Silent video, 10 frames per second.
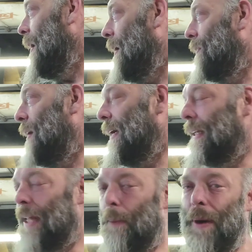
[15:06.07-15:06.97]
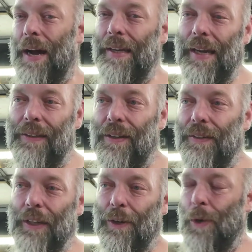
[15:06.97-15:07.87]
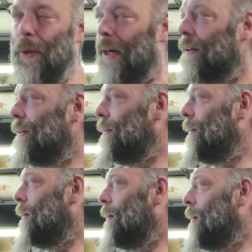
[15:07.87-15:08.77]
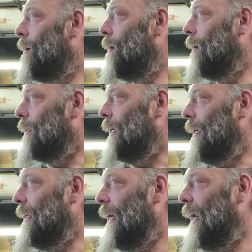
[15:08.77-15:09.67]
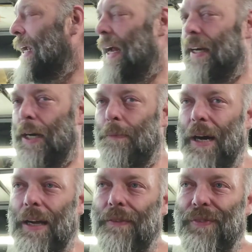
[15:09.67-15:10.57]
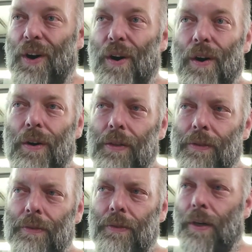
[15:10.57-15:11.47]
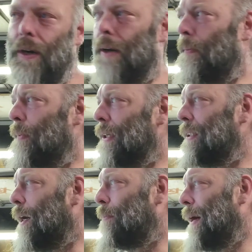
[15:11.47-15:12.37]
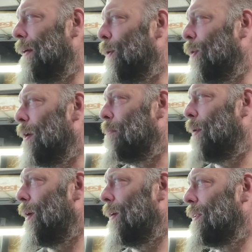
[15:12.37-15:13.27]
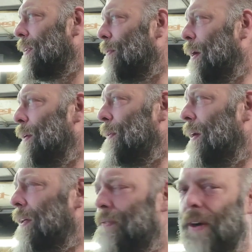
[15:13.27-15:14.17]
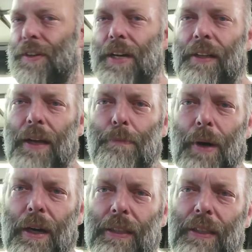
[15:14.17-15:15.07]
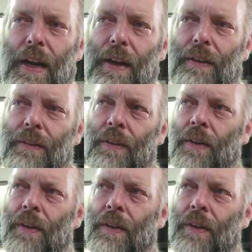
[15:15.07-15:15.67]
and trying to get that Pontiac done here quick. Because I like to get it out of here by fall. I'm going to start probably ordering parts. I want to do French headlight buckets on it